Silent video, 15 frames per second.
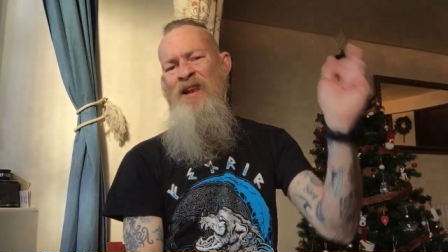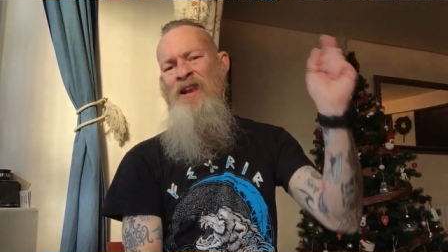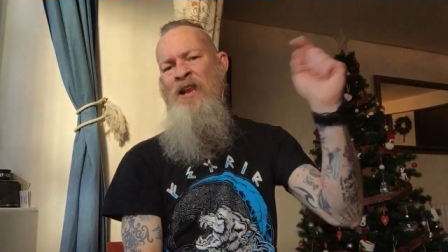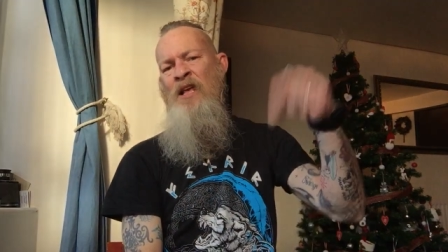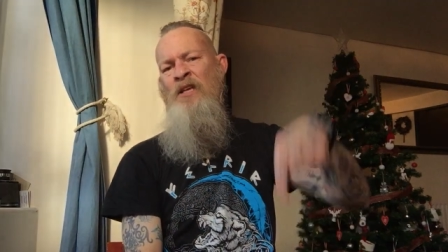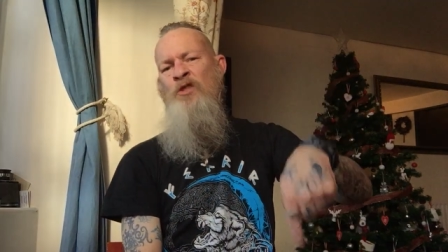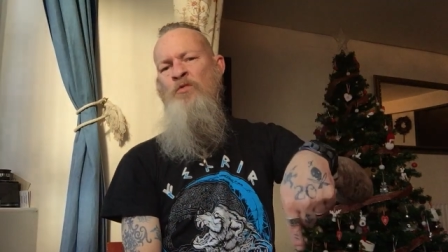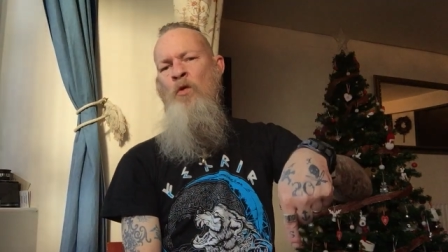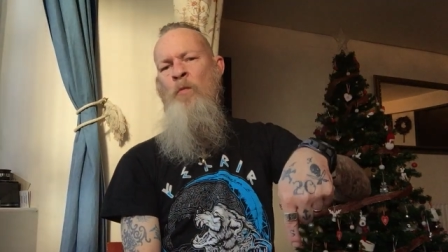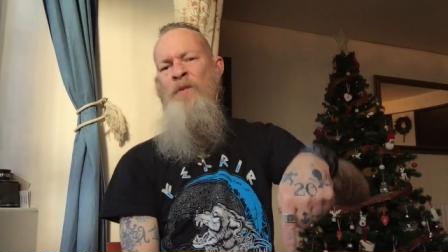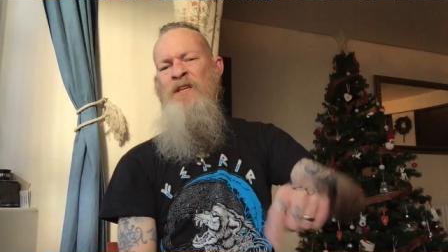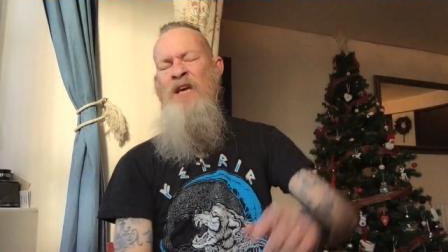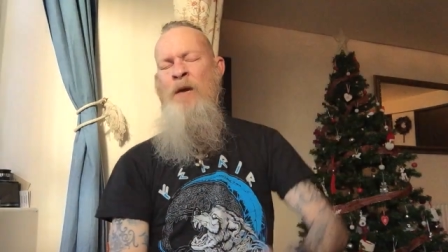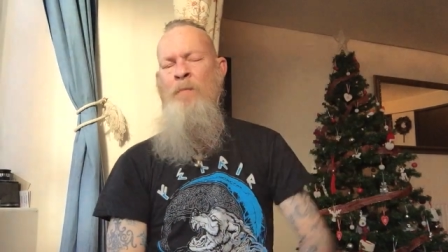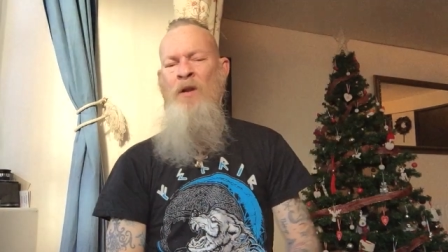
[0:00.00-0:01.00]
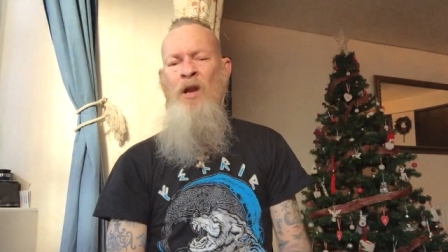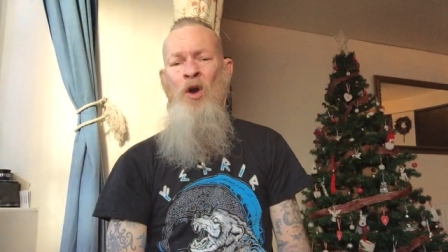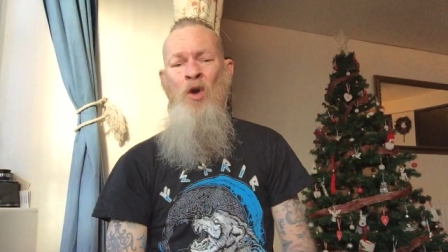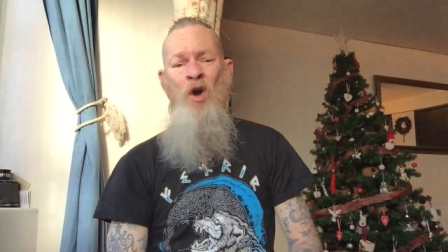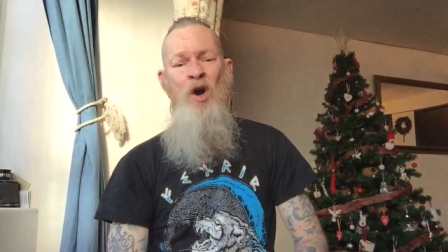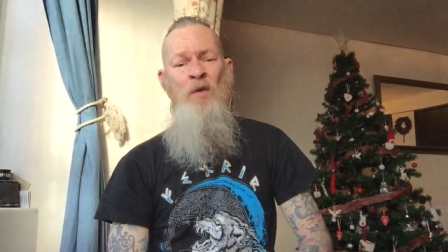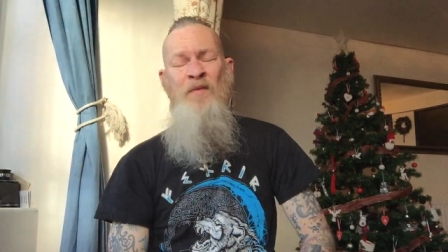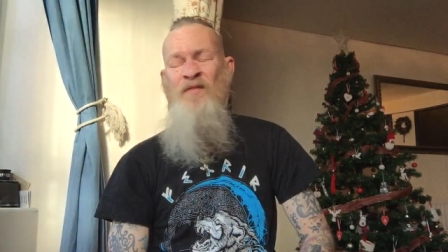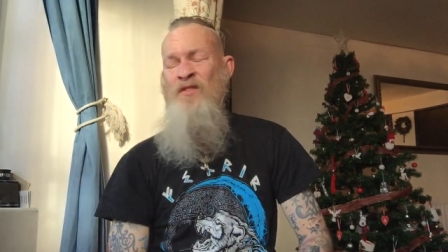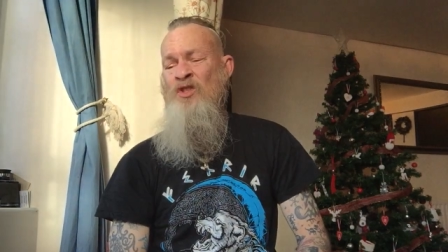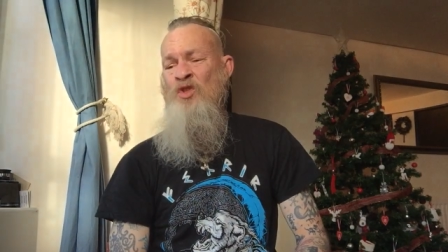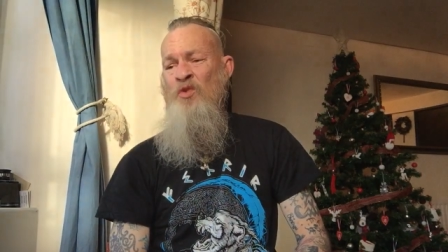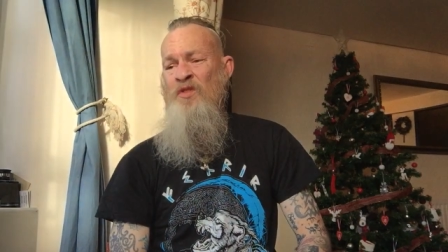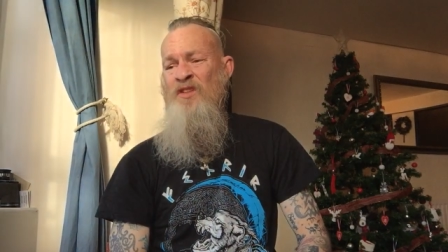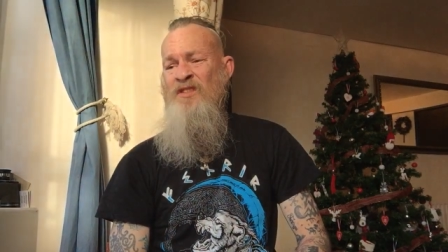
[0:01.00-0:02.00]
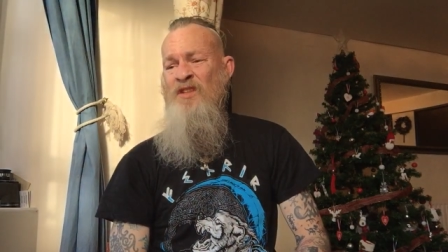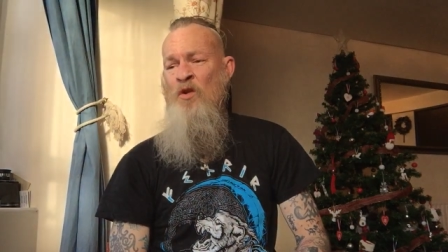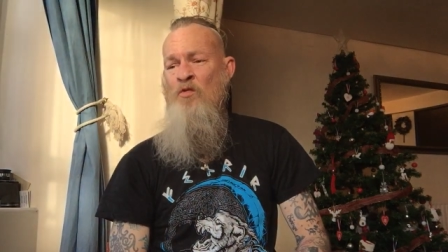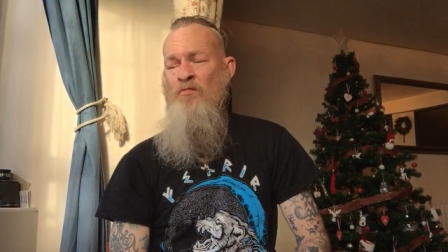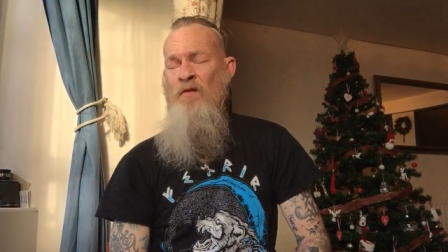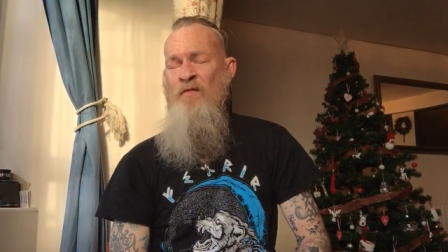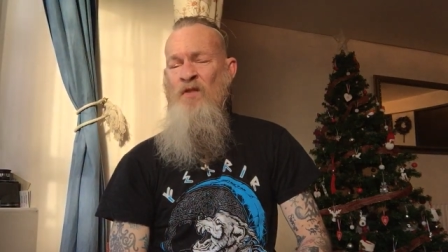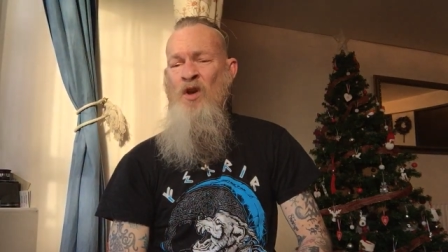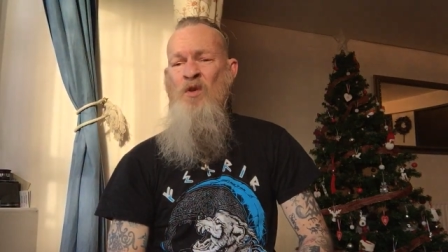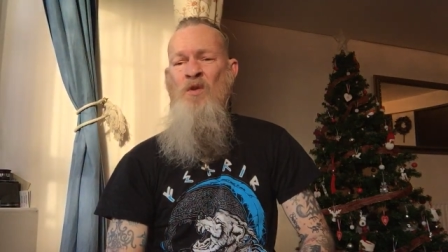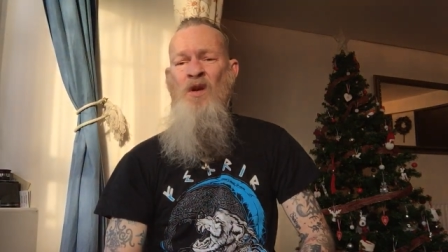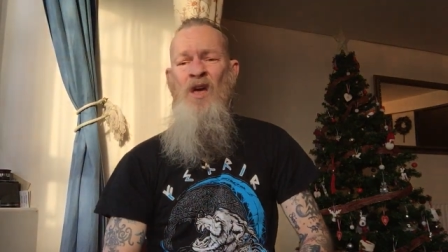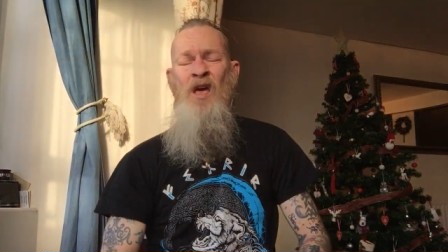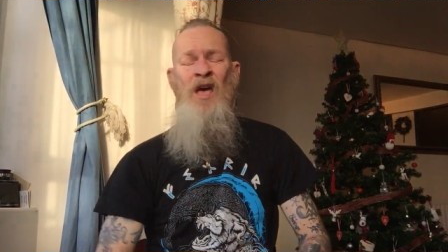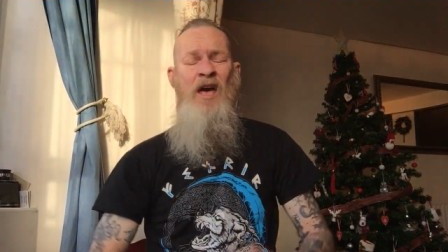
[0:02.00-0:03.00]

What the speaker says: Links will be down below. I hope you've enjoyed this little review.